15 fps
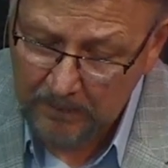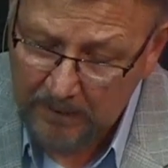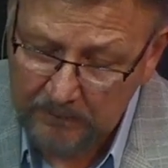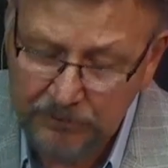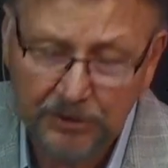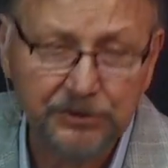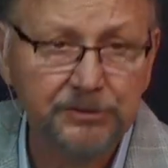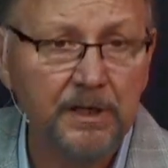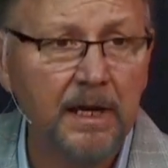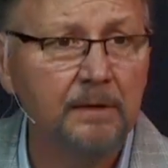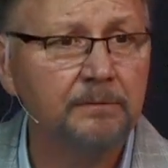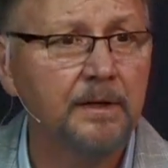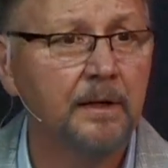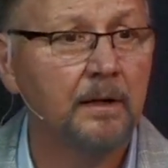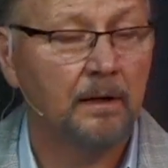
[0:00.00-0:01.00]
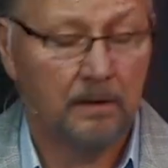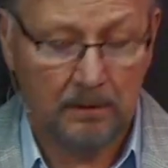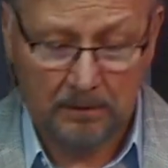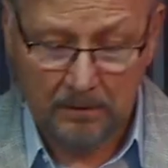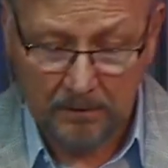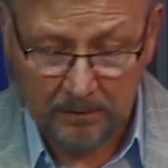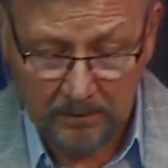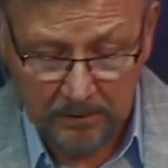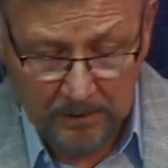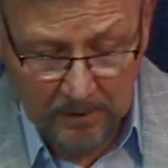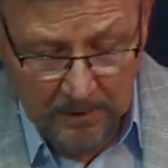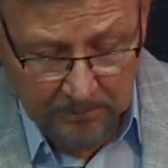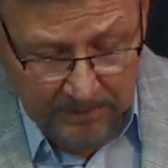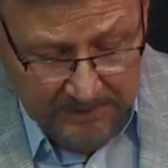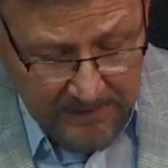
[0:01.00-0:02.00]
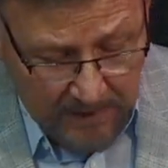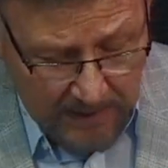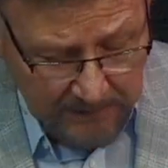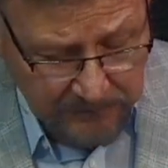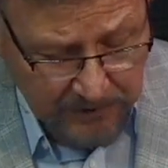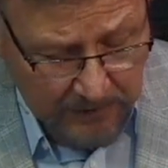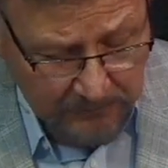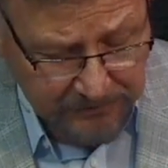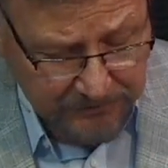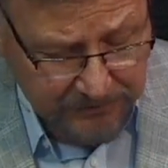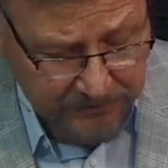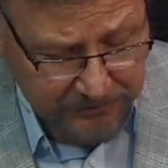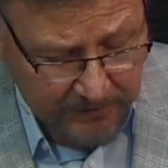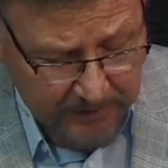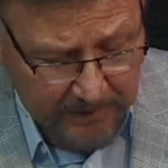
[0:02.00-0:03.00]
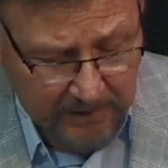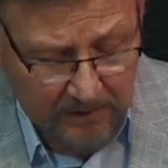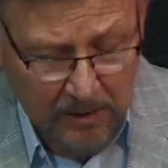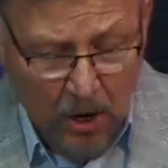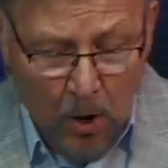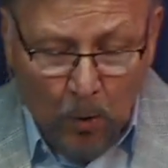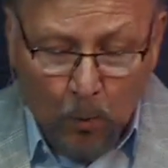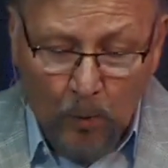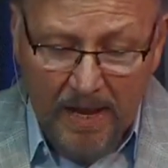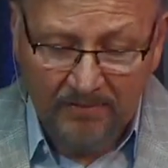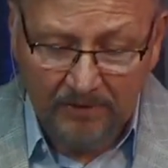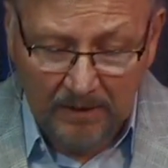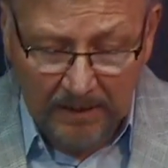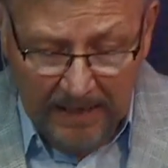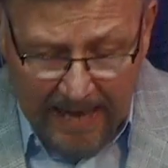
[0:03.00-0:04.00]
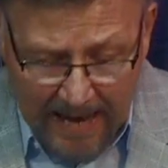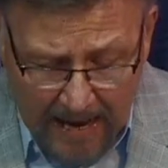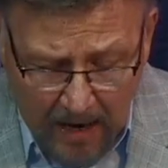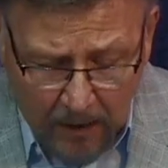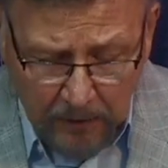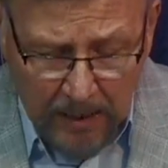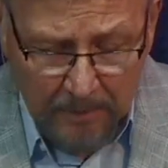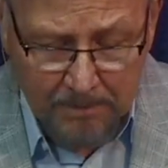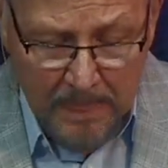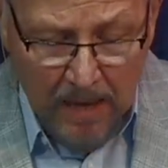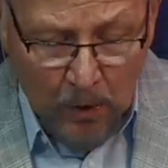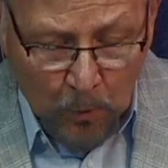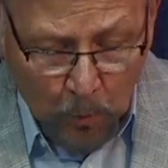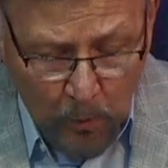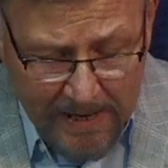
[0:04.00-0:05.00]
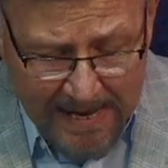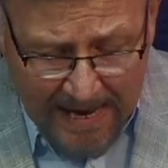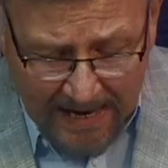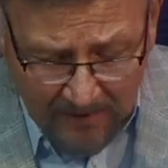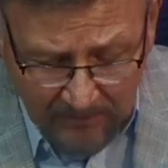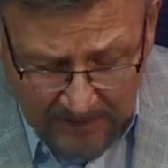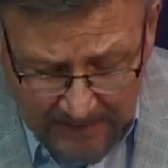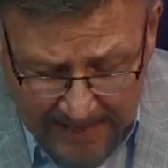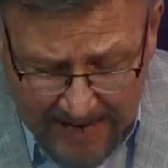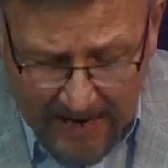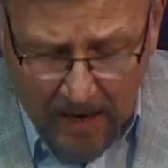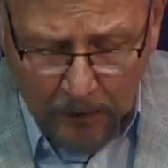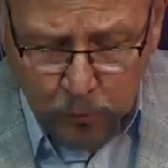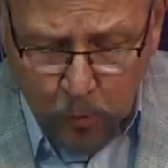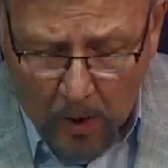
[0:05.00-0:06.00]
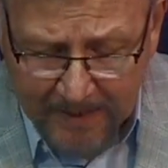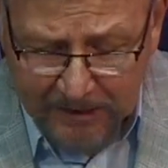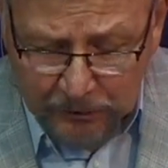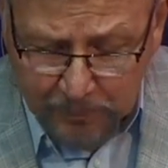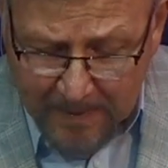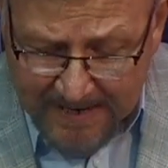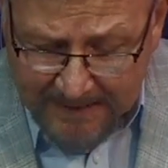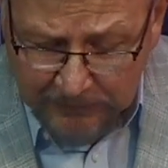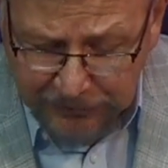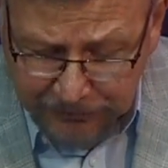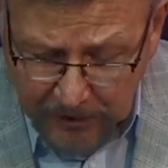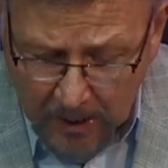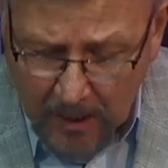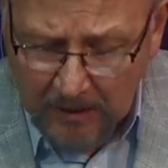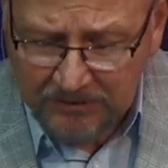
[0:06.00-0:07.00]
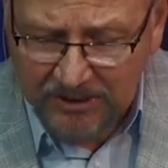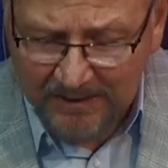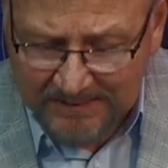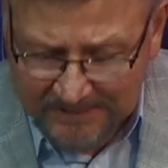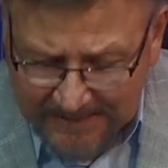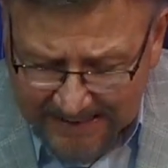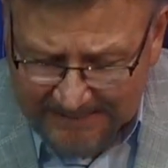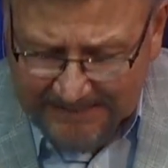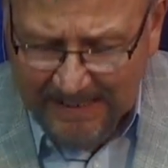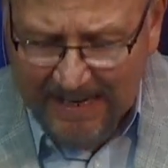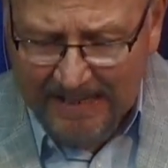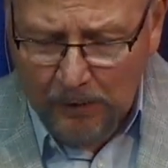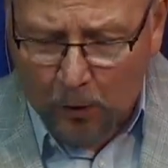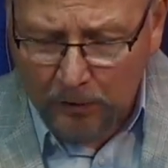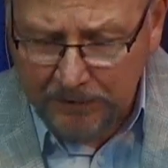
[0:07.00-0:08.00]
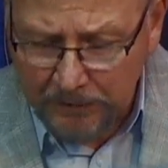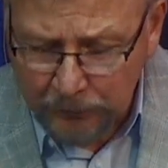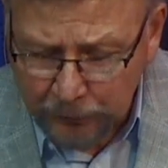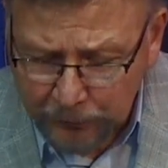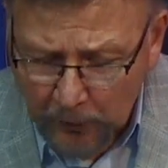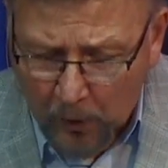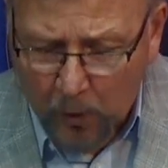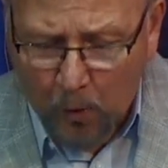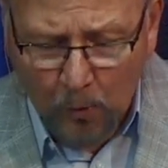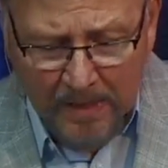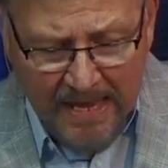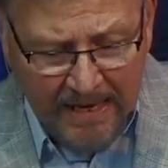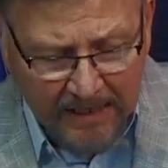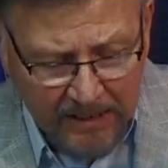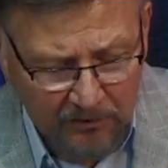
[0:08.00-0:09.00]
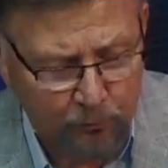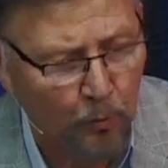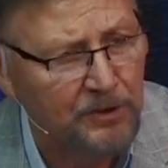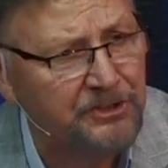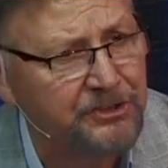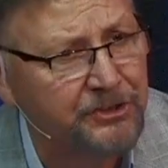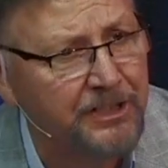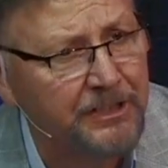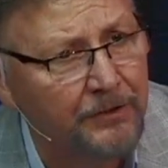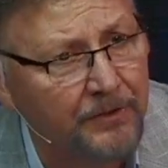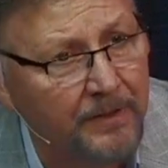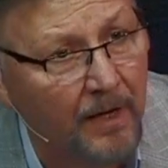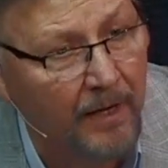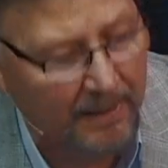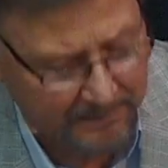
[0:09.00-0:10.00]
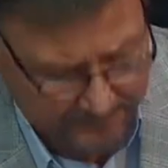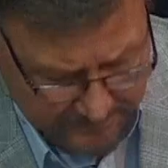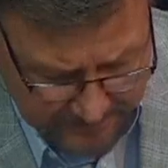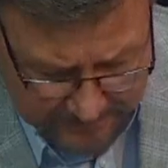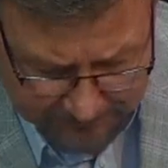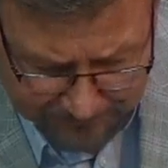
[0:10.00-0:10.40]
and just stand there but God tells us to sing. We've allowed, we have allowed what is being sung to dictate or control if we sing or not.